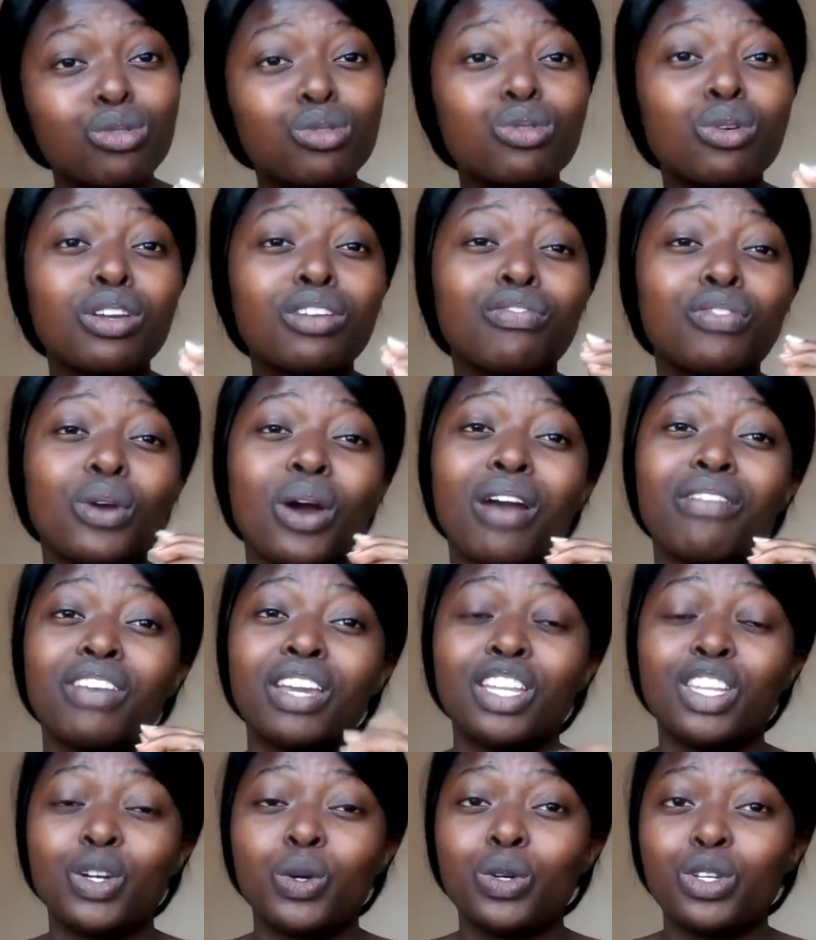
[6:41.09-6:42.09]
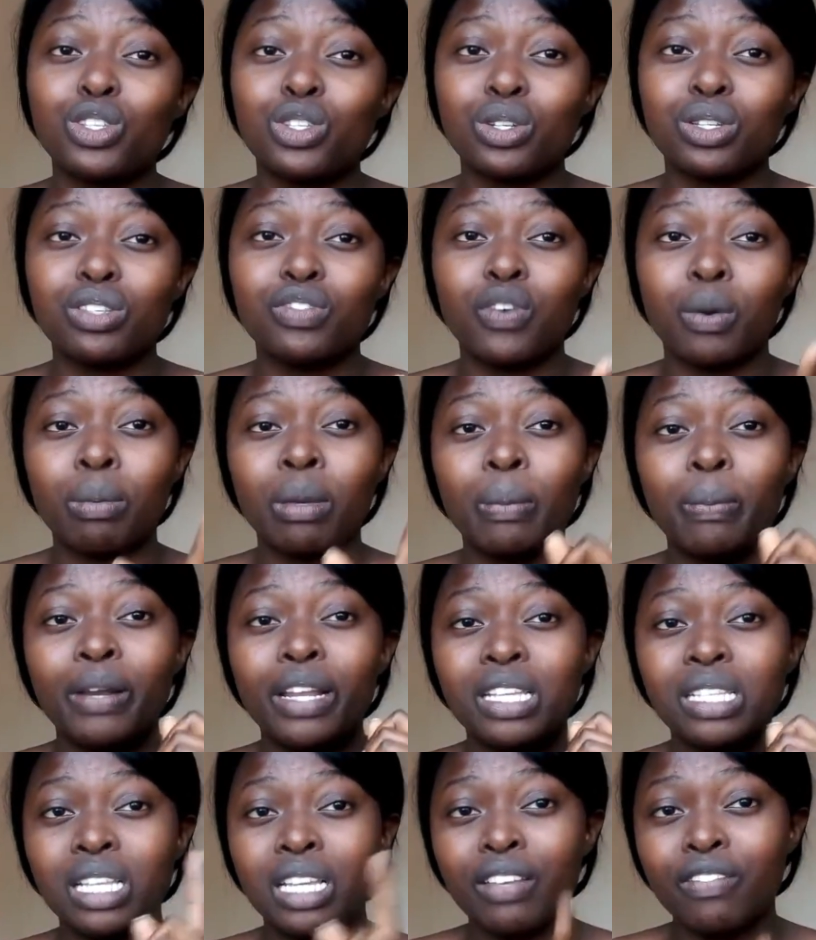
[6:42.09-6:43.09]
So if you have any questions for me,
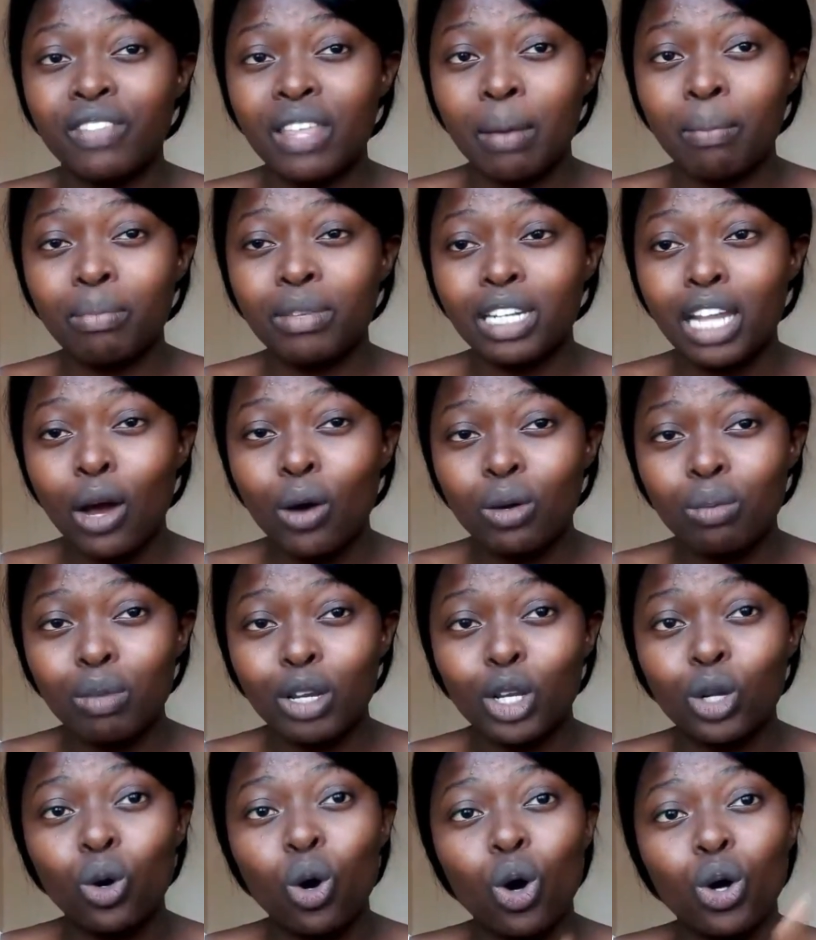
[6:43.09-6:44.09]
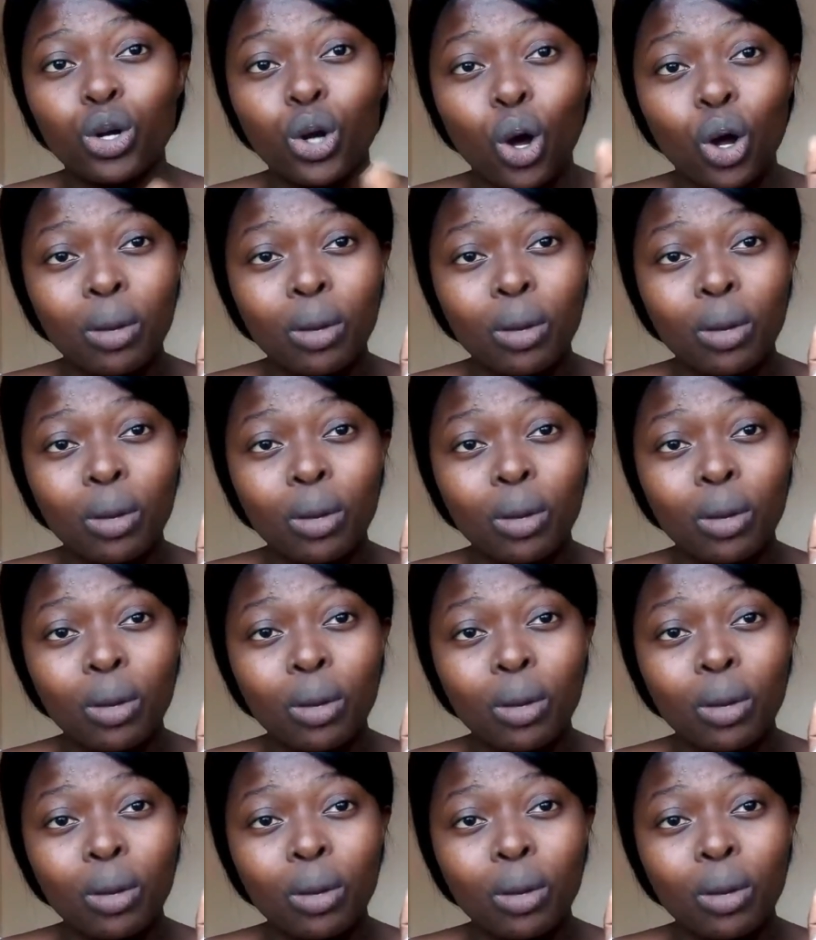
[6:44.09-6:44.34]
please leave them down below or